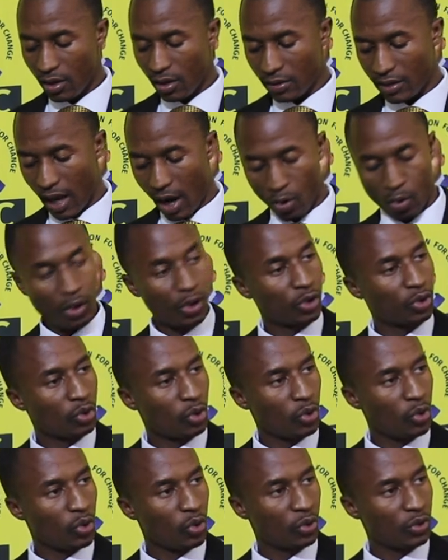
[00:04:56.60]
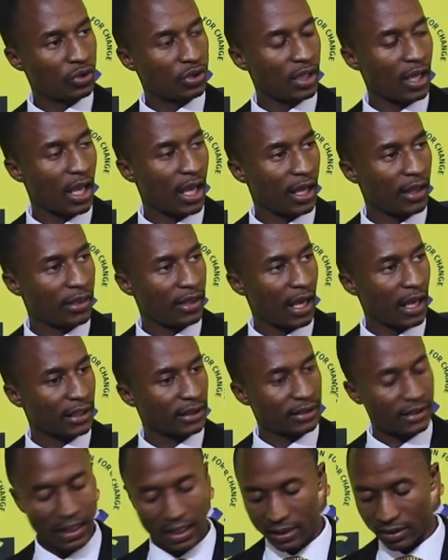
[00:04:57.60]
they are going to lose their
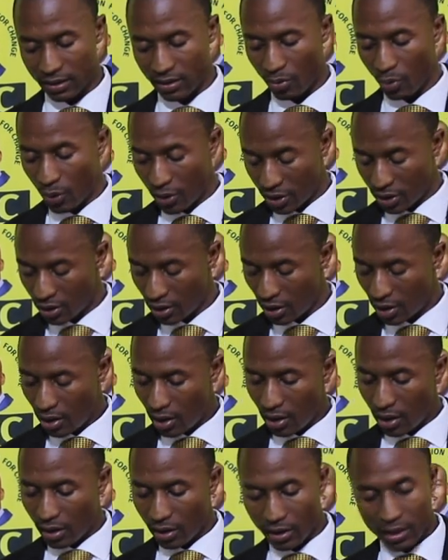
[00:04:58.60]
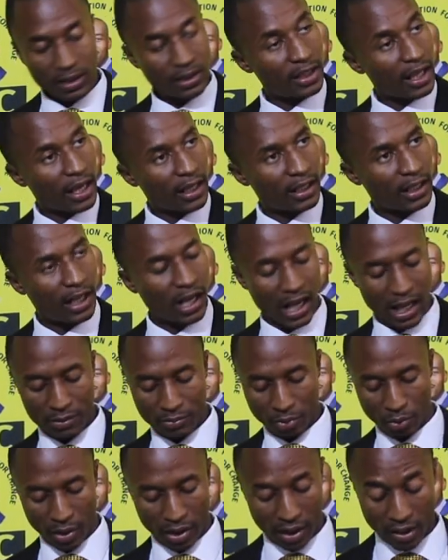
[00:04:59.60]
stance, which the state
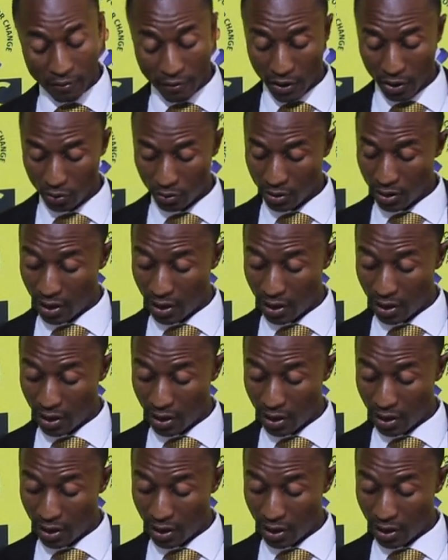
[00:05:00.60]
claims were given to